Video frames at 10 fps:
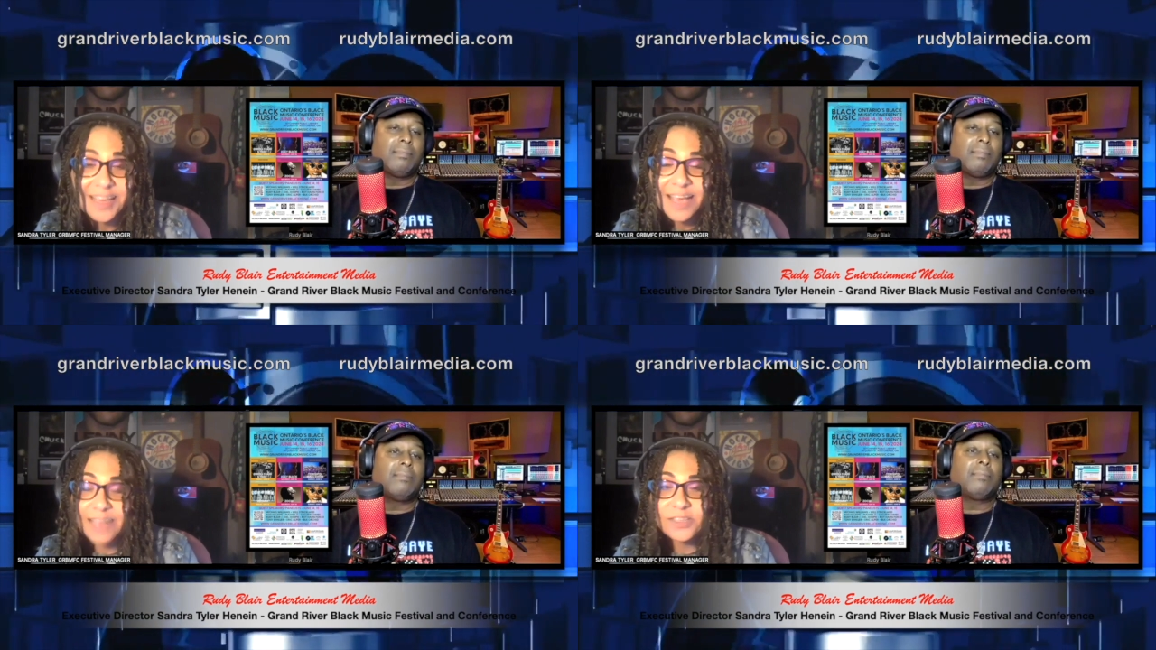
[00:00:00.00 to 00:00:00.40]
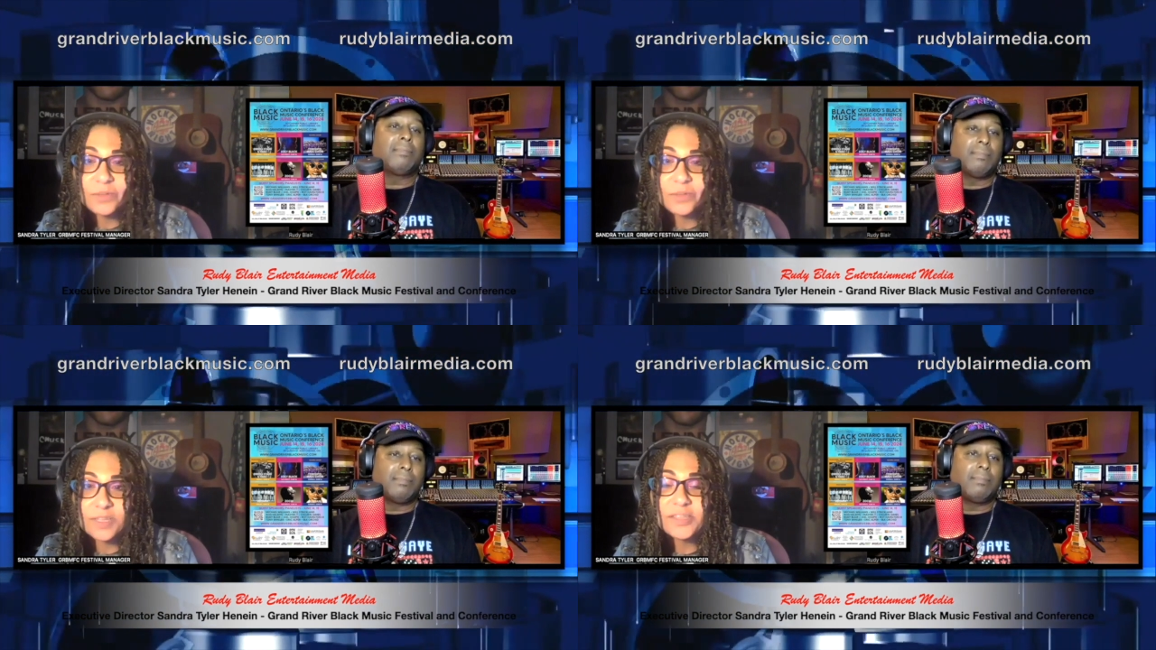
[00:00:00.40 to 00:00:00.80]
Speaker 1: And so
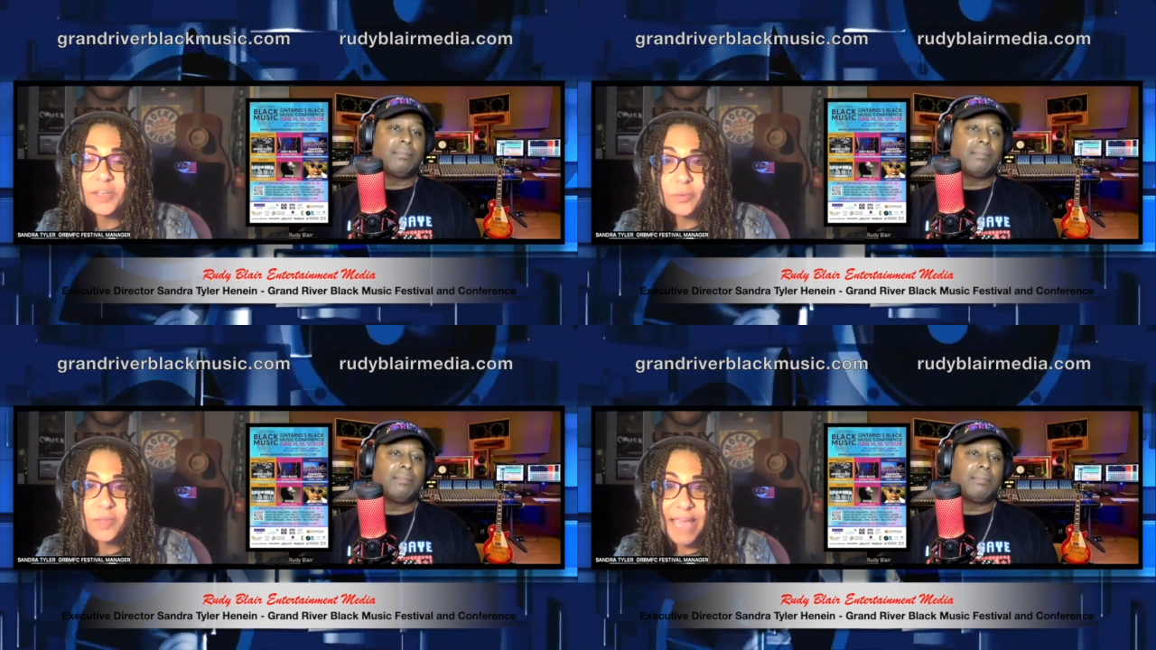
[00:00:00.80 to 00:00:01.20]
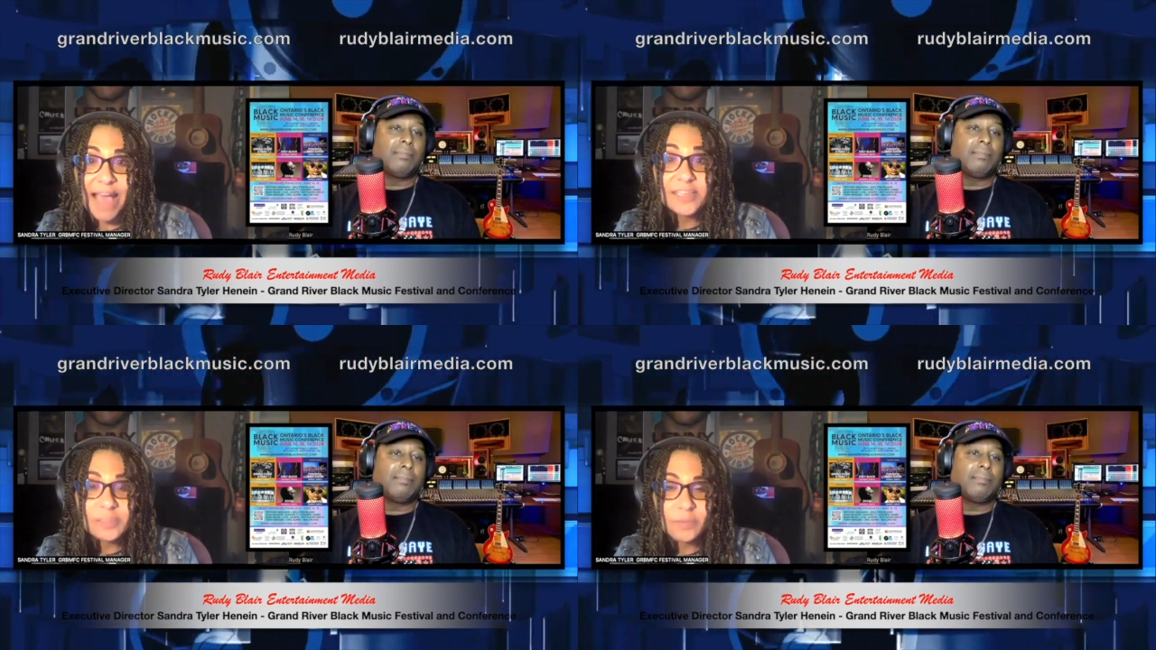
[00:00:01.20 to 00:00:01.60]
this year, when they
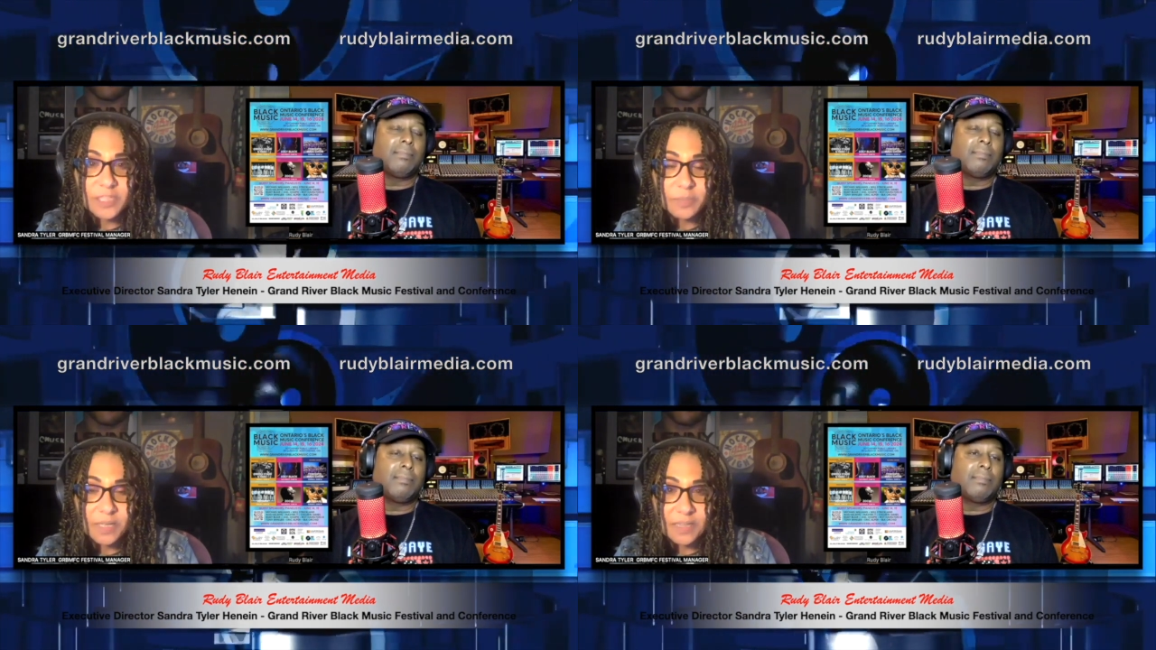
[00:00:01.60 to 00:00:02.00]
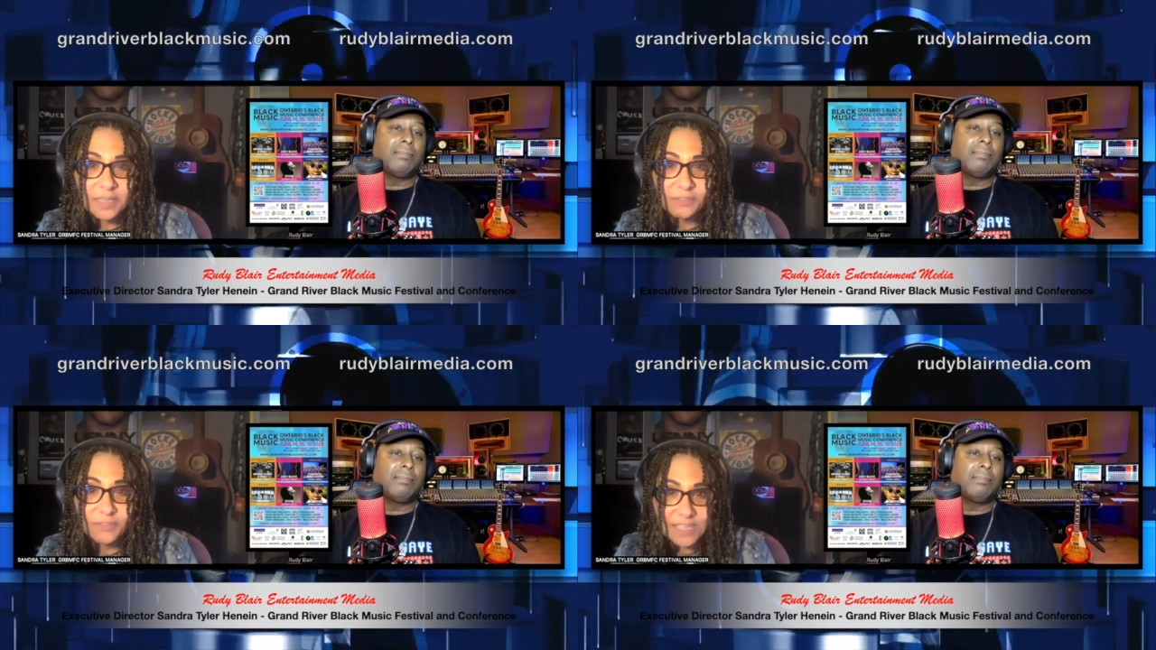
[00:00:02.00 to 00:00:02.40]
asked me to be
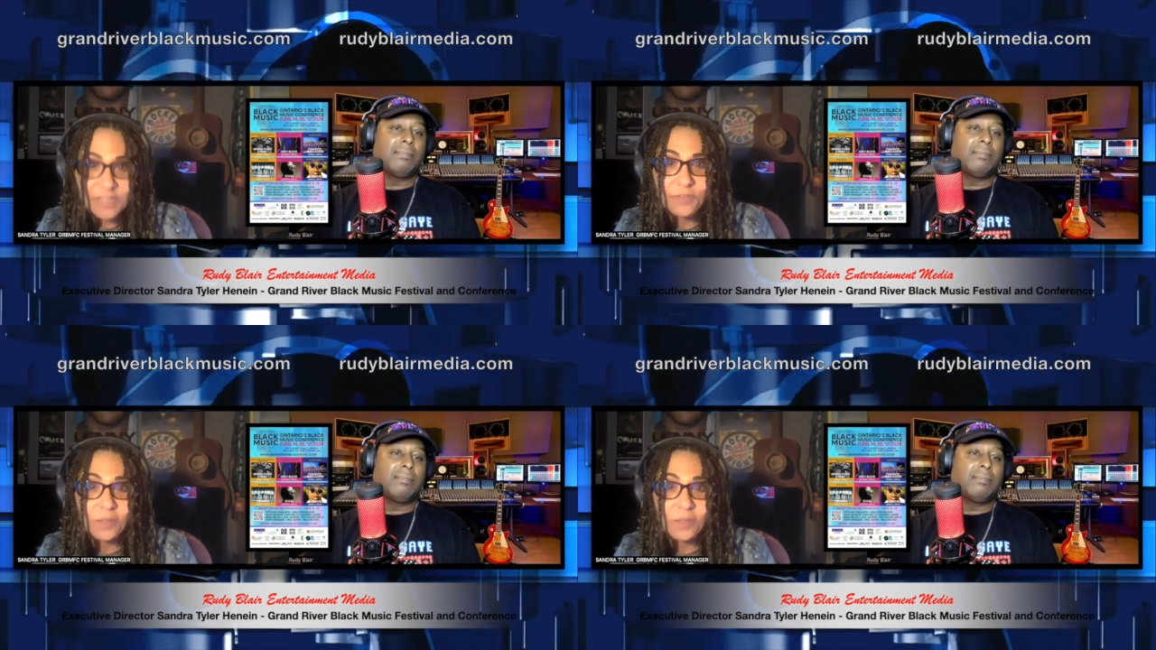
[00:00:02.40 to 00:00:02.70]
the festival